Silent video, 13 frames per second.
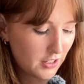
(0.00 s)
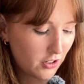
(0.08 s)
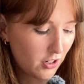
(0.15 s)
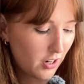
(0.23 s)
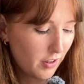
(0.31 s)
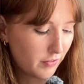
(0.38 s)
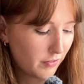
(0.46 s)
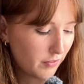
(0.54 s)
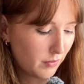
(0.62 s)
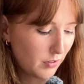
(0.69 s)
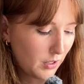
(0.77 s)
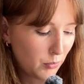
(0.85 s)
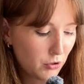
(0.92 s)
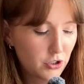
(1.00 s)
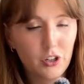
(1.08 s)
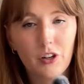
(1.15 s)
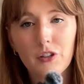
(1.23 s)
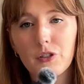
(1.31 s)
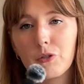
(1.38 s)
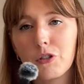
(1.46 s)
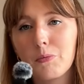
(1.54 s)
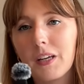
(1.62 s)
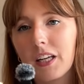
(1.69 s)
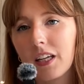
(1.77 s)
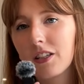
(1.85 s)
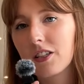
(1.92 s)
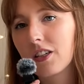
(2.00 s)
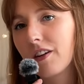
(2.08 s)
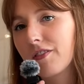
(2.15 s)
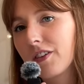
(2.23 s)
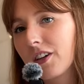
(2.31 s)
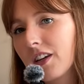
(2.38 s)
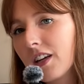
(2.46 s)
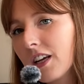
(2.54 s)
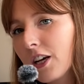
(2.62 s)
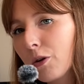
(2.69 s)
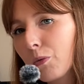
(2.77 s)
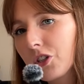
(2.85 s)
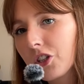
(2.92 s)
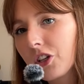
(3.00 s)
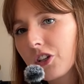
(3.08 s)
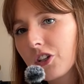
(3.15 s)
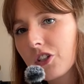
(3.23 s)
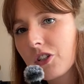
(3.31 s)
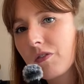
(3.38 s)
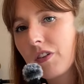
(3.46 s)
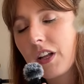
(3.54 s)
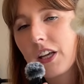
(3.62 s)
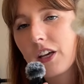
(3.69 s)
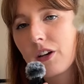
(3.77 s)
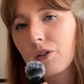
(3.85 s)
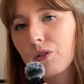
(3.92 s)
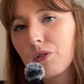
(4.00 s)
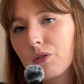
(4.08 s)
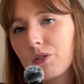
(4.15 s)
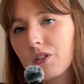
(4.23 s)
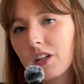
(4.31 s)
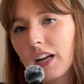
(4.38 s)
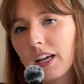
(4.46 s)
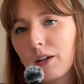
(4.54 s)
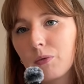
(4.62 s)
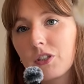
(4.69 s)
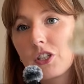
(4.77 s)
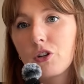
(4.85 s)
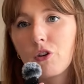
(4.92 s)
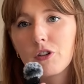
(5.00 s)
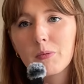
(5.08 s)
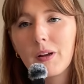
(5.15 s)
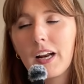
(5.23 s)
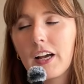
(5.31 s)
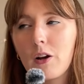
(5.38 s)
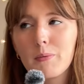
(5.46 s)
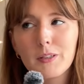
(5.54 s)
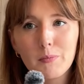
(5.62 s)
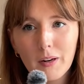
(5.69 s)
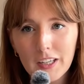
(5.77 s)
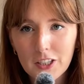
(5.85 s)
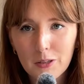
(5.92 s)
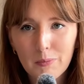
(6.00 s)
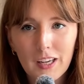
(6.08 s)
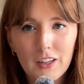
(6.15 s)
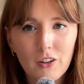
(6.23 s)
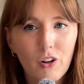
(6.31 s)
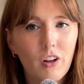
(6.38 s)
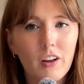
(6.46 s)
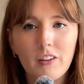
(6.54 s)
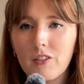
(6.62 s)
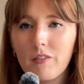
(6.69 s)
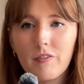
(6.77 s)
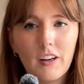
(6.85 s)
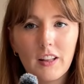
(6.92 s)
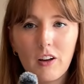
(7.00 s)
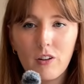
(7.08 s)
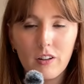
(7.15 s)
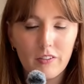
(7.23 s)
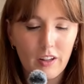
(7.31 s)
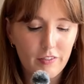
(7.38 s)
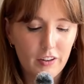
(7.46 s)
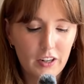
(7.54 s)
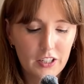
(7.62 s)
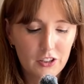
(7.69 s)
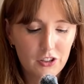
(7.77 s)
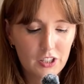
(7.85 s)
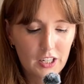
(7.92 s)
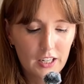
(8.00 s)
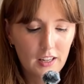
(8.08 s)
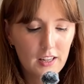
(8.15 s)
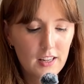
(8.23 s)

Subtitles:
I do love like watching her on social media and stuff, and watching her YouTube videos, and like when she talks about like how much money she made and all. I find all of that very interesting.